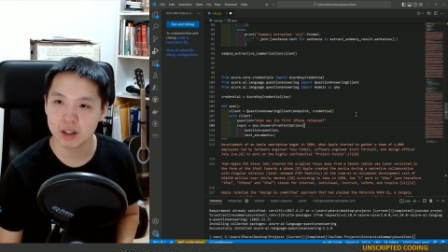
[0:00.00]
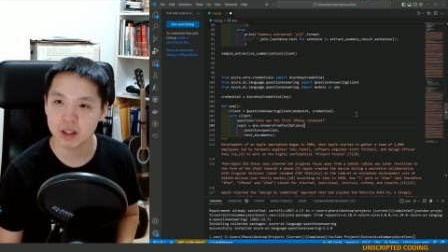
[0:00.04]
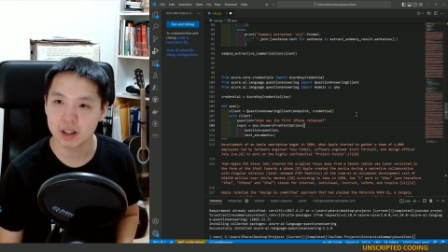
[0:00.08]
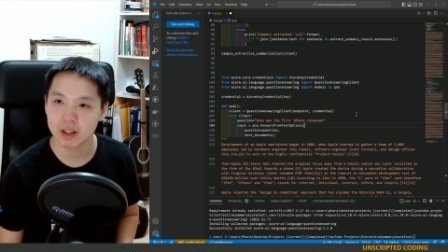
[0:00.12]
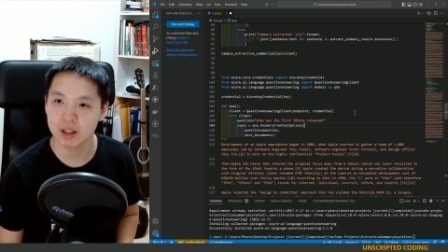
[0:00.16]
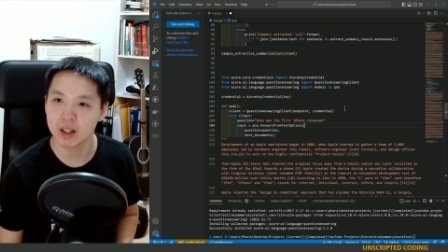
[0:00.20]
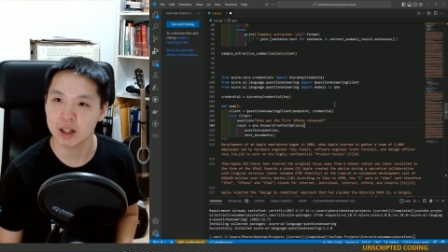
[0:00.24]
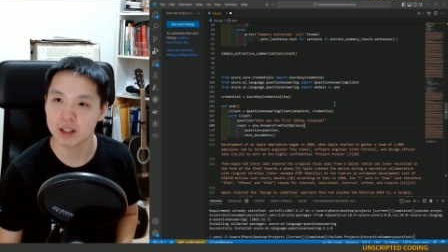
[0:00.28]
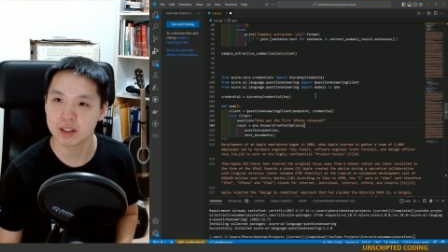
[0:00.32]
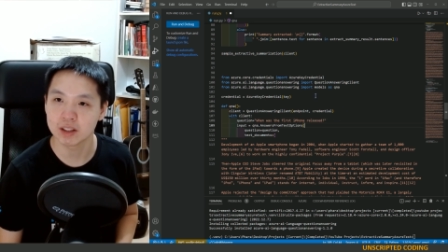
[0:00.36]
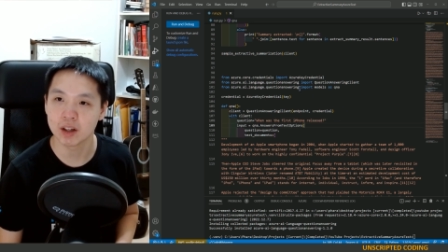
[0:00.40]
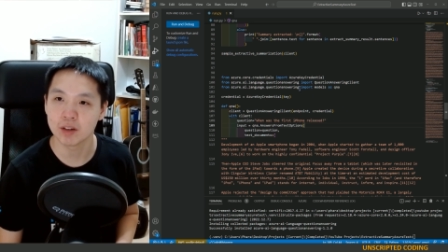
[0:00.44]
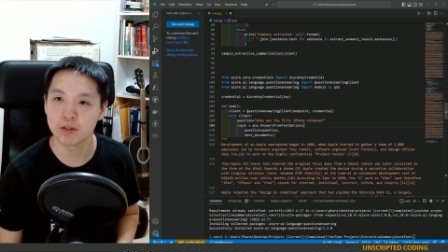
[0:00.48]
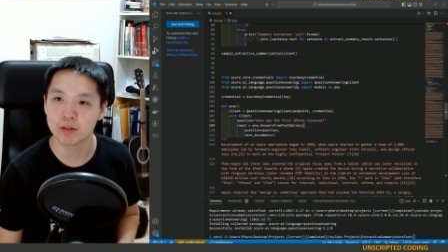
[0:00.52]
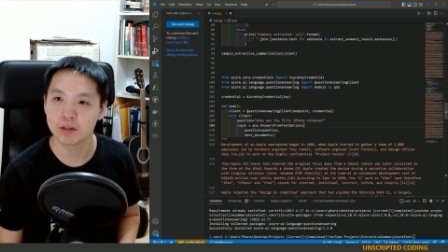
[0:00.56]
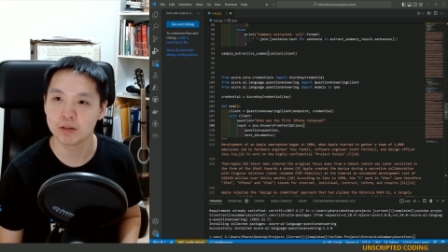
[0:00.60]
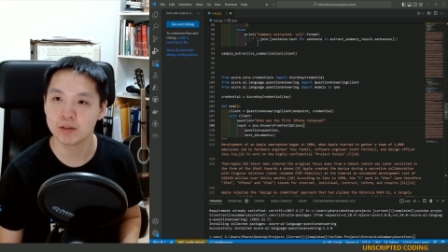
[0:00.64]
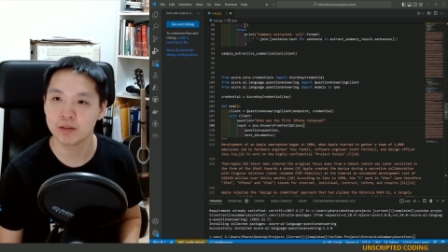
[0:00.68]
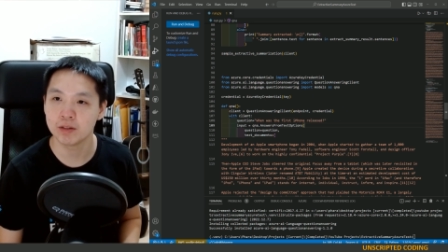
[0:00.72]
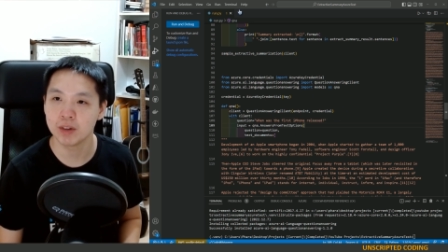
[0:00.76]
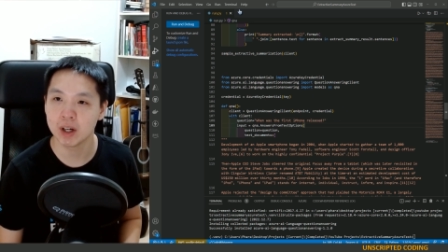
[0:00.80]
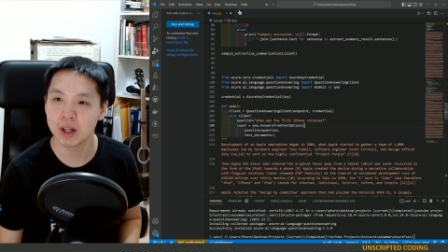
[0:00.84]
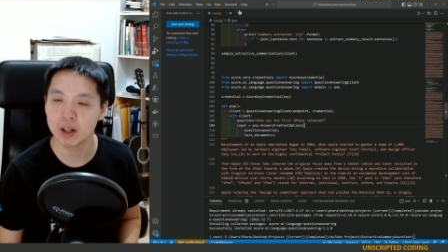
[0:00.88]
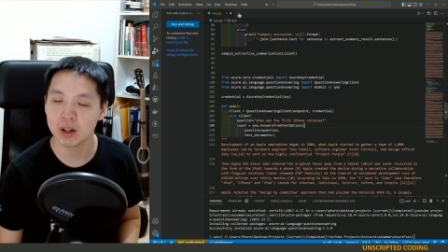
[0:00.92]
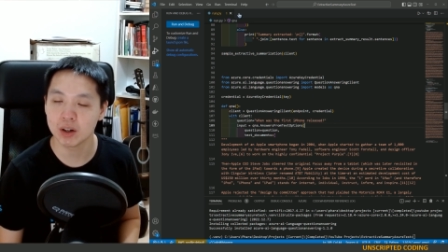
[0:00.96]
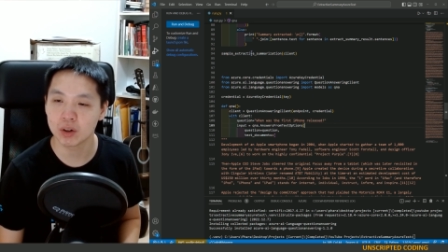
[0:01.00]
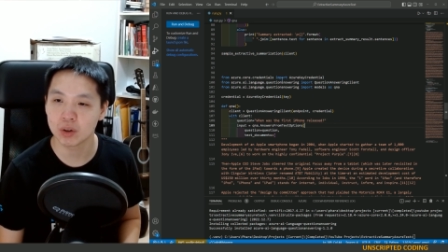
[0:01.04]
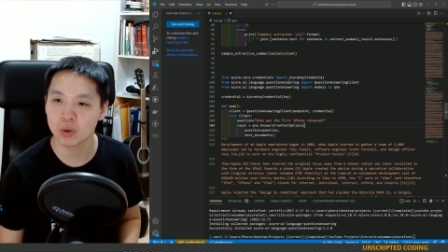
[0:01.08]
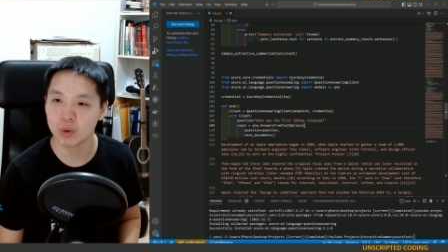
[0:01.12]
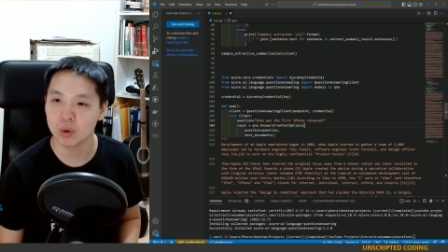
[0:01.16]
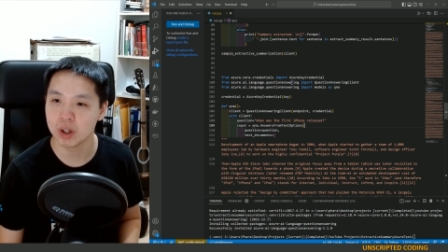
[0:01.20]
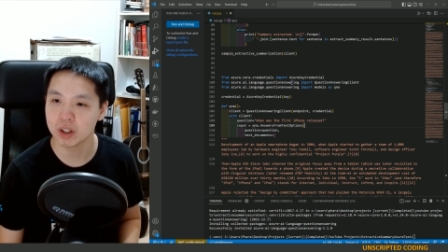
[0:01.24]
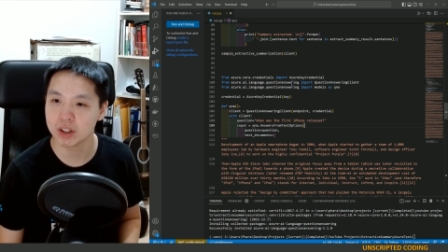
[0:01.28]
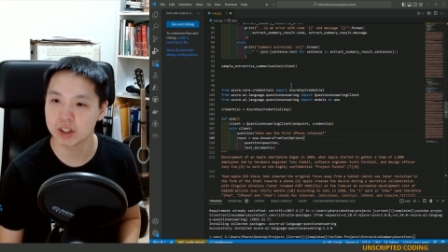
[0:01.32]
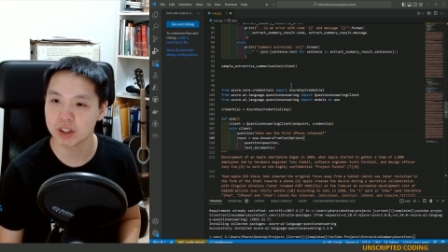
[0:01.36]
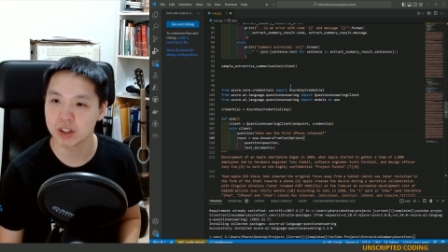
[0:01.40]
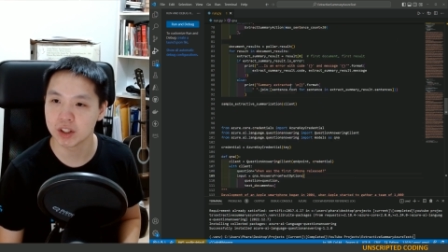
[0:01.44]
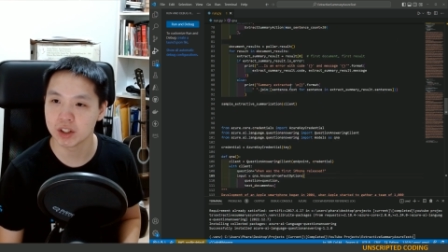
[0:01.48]
think that's a fair
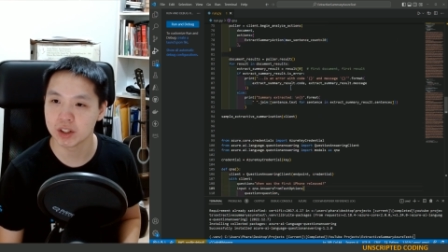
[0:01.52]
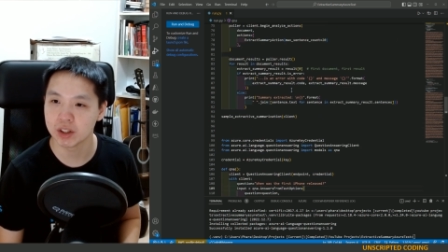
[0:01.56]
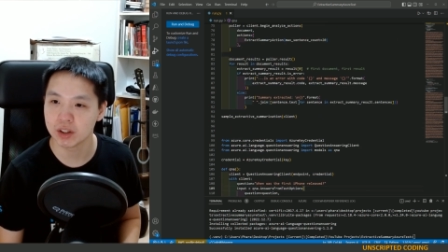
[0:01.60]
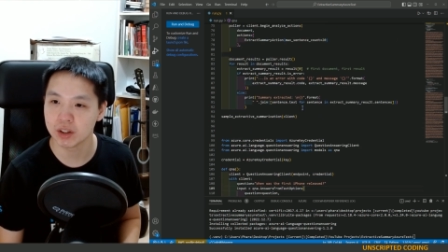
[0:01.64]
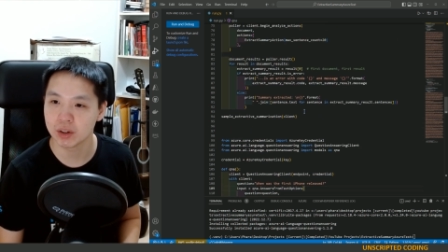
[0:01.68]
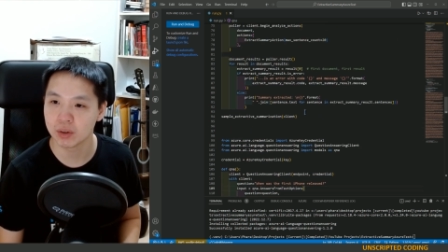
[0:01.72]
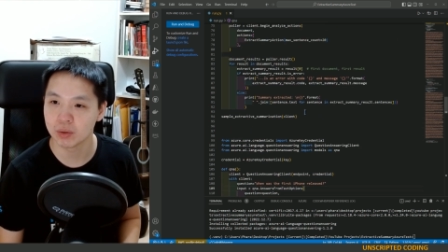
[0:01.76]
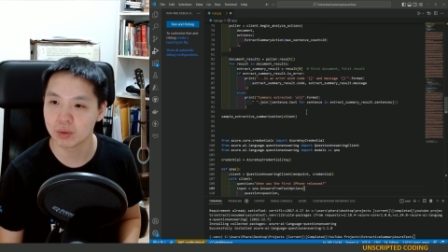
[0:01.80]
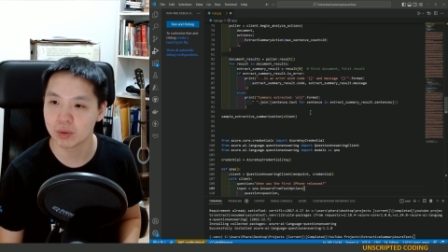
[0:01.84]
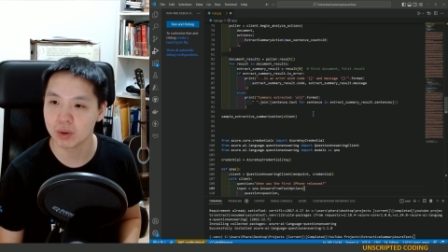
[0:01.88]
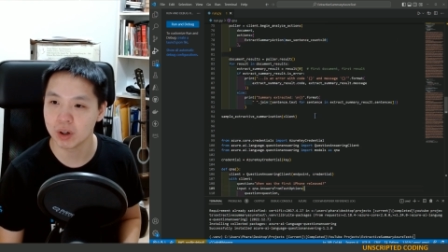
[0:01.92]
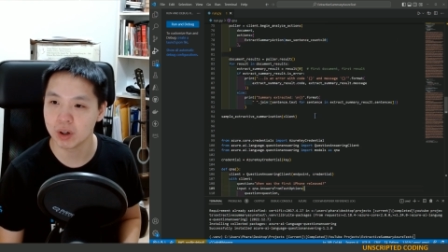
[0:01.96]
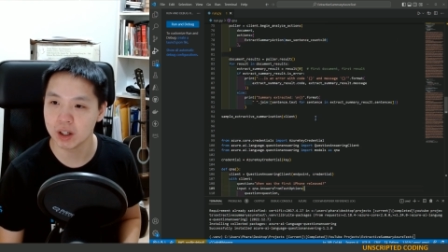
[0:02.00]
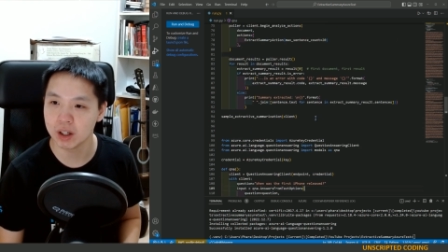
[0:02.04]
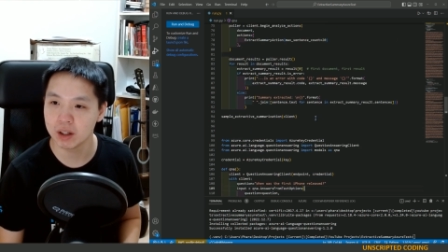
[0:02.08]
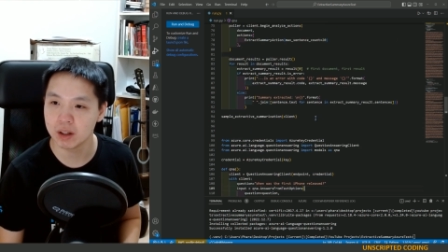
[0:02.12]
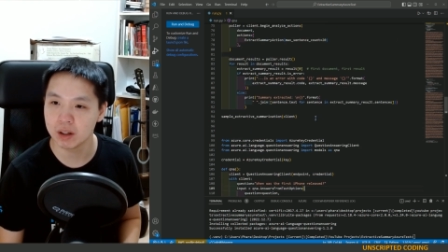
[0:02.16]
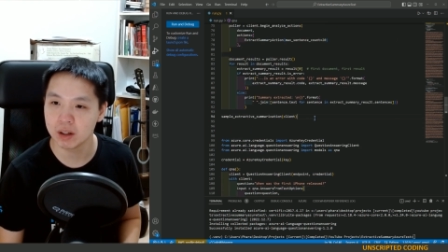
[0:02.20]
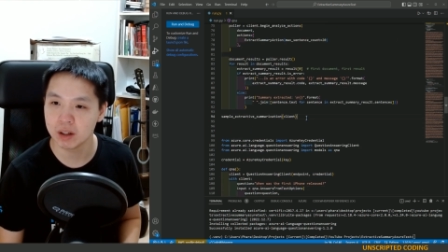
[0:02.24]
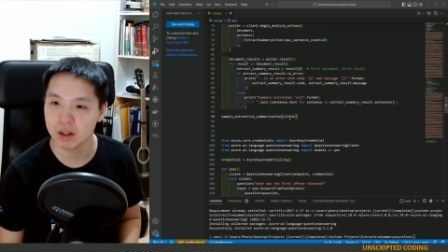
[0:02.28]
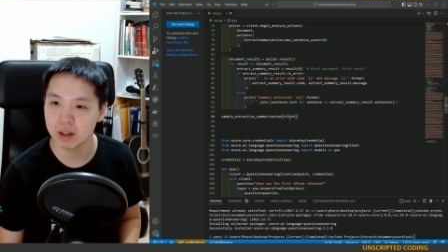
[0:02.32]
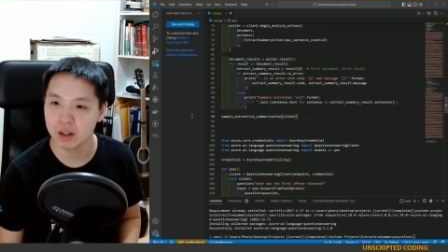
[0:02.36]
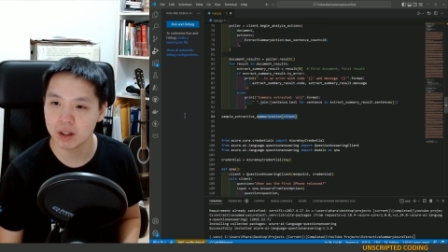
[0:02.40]
question to run.